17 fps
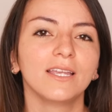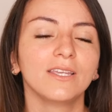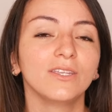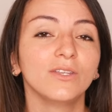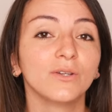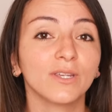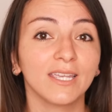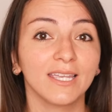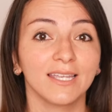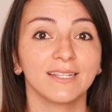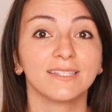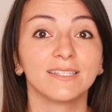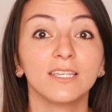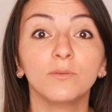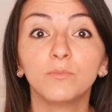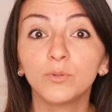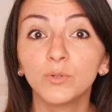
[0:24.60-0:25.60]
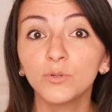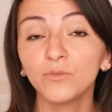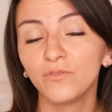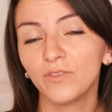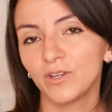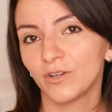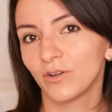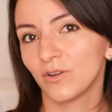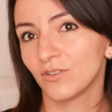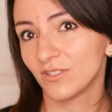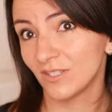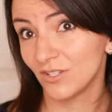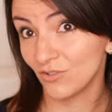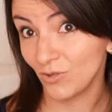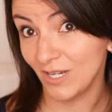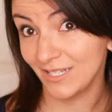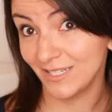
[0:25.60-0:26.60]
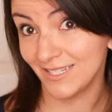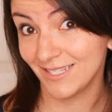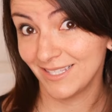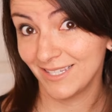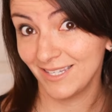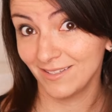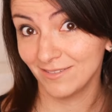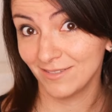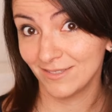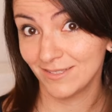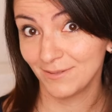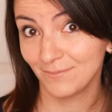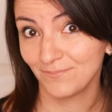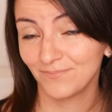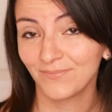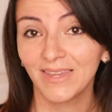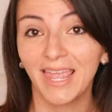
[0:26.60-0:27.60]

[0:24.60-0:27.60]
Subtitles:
your kids improve their concentration skills?